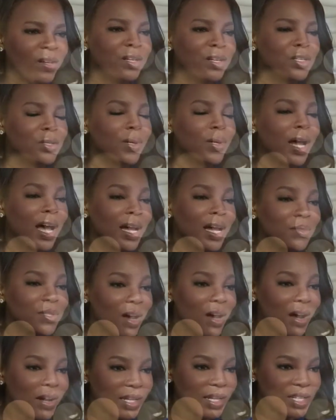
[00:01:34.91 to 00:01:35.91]
So when I'm
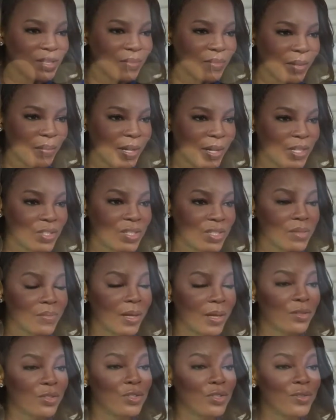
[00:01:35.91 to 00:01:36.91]
talking to my patients
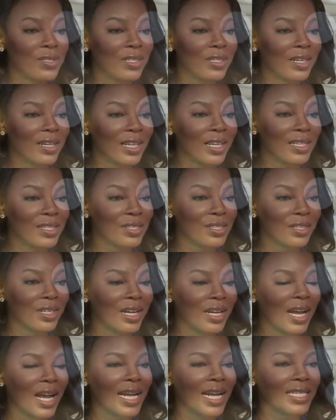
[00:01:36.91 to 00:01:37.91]
about choosing a cleanser,
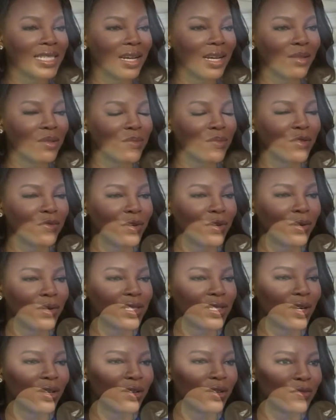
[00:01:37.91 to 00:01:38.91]
I tell them to
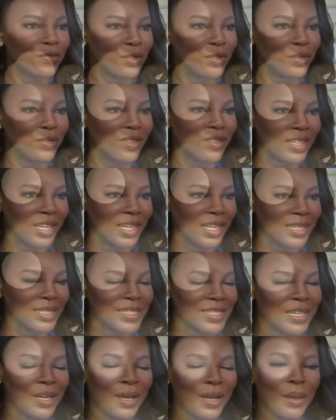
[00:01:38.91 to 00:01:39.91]
focus on a few
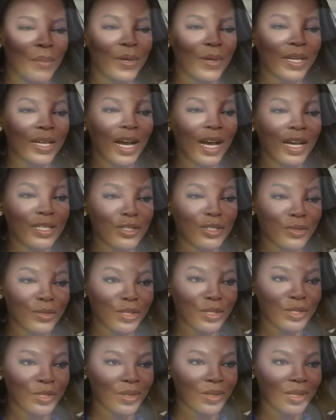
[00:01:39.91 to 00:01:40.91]
things. Because
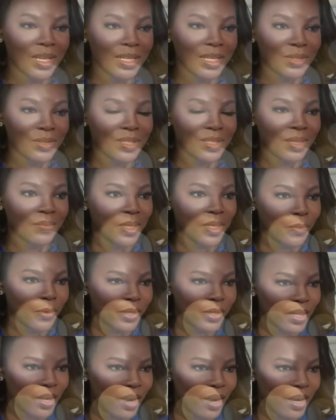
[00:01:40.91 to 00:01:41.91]
traditional cleansers can be
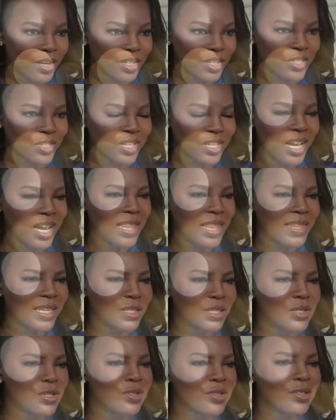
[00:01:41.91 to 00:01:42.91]
pretty harsh and they can
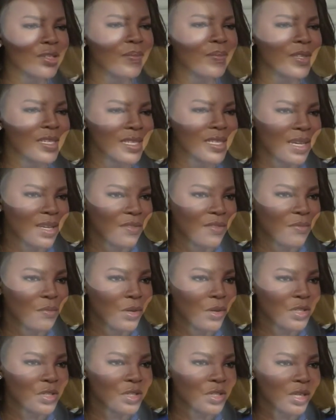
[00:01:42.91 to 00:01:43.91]
strip the skin of
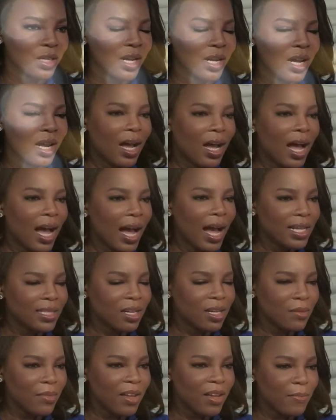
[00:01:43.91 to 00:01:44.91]
moisture, I
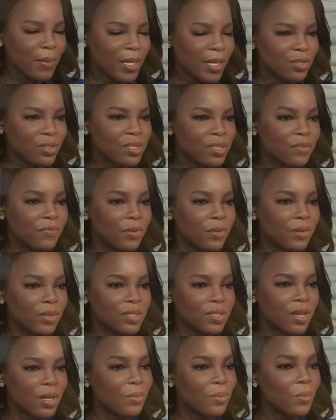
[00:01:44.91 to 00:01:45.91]
tell my patients to
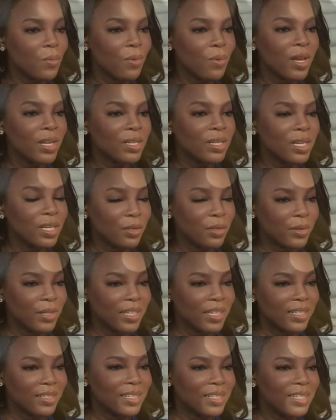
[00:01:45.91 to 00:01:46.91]
focus on one
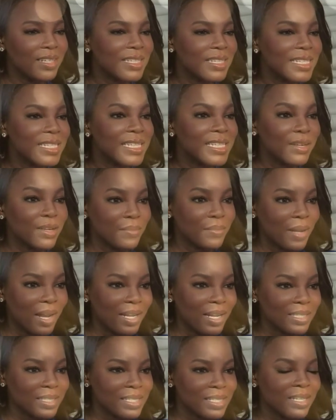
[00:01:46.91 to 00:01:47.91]
ingredient,
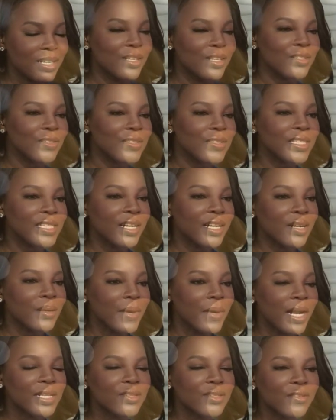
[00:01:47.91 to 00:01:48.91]
ceramides. So
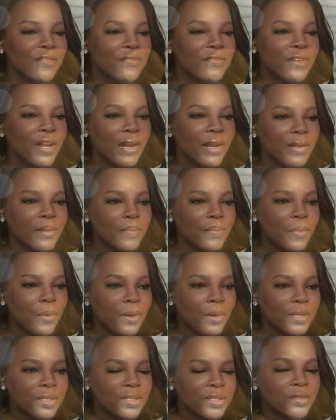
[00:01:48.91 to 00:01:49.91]
ceramides are very
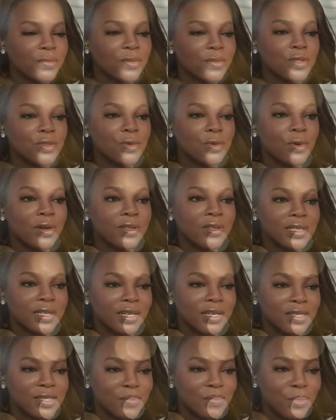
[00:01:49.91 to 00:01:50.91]
important to restore the
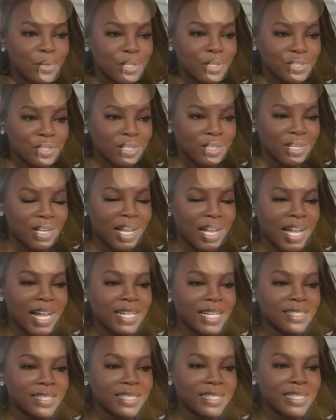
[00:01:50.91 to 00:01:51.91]
skin's moisture
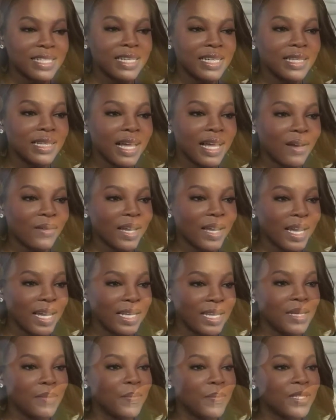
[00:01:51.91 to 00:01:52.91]
and to seal out
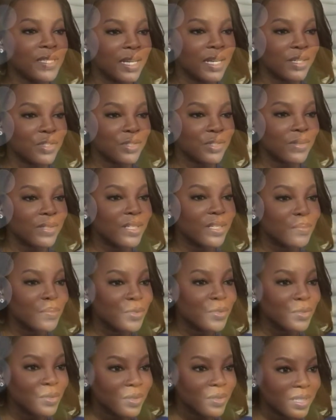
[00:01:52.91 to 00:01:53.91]
any potential
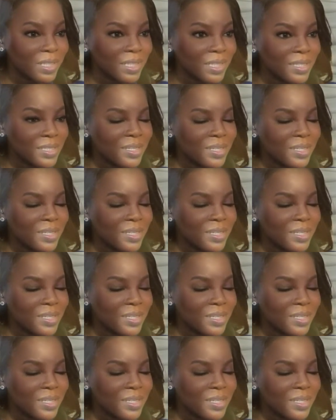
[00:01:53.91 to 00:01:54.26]
impurities.